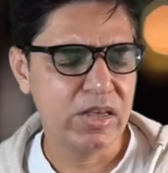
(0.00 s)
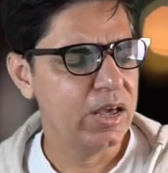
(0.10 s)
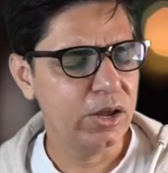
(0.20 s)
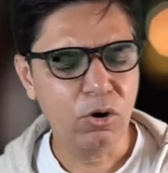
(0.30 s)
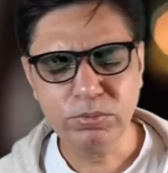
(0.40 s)

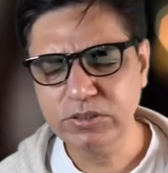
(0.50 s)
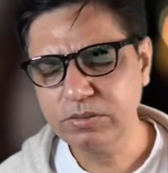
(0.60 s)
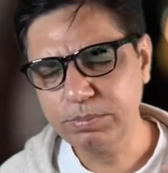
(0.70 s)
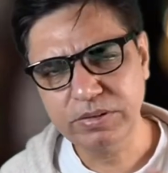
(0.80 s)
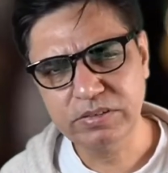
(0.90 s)
And options
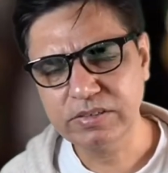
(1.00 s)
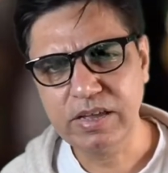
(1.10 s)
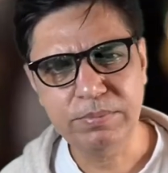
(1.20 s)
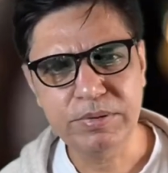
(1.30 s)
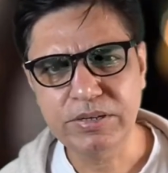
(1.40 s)
appraisals can
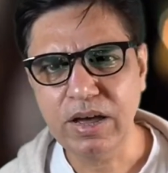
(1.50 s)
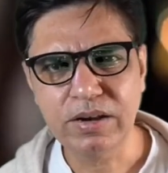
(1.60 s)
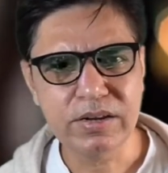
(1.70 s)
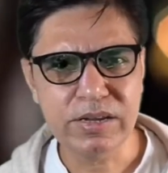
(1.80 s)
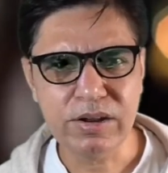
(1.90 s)
be done
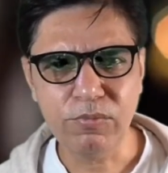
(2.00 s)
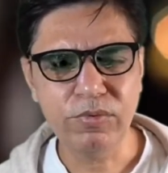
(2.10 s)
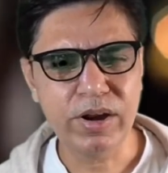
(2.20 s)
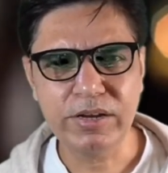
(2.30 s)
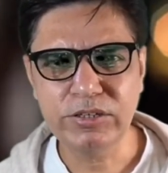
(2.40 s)
in a
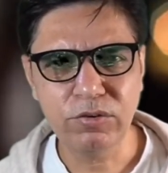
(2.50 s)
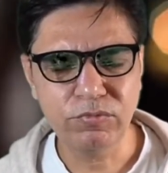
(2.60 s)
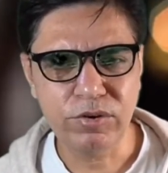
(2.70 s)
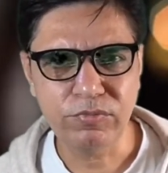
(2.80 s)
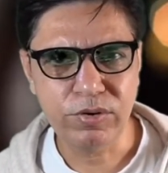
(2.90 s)
variety of
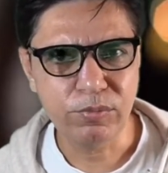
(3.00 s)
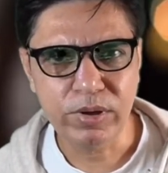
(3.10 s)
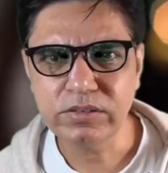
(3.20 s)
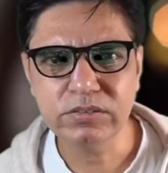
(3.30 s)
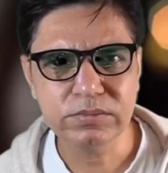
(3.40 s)
different
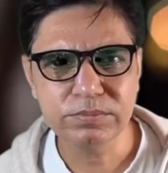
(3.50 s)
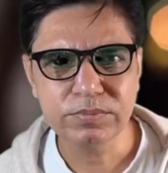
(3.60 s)
ways.